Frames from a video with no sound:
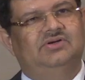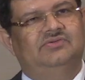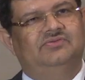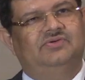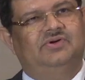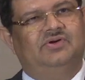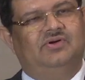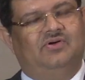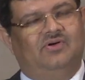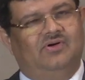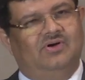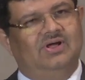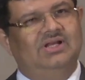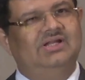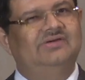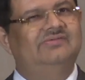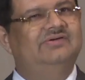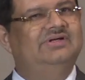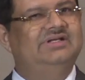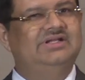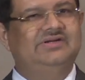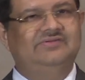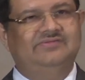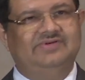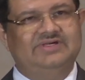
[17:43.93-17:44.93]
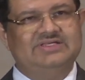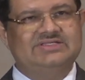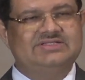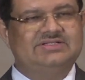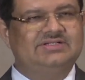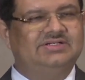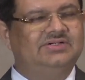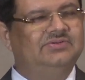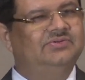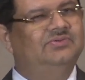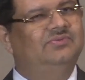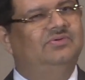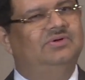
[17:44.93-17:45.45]
for all our
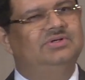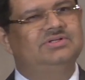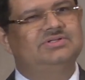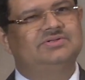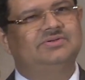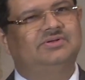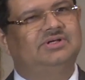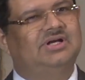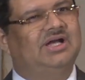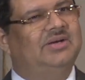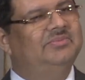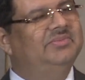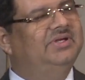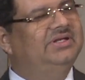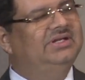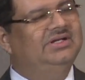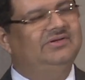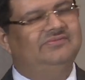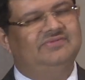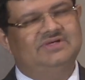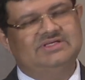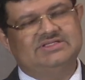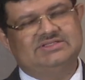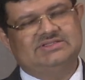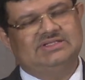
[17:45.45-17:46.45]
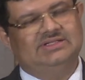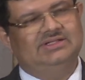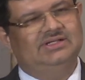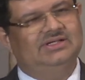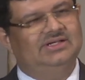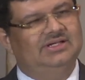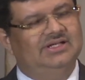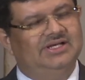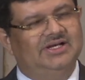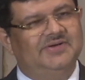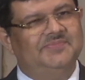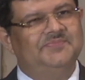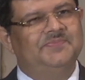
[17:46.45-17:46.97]
investors who want to come and invest in
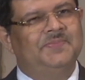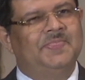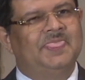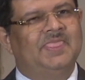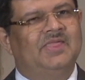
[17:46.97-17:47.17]
India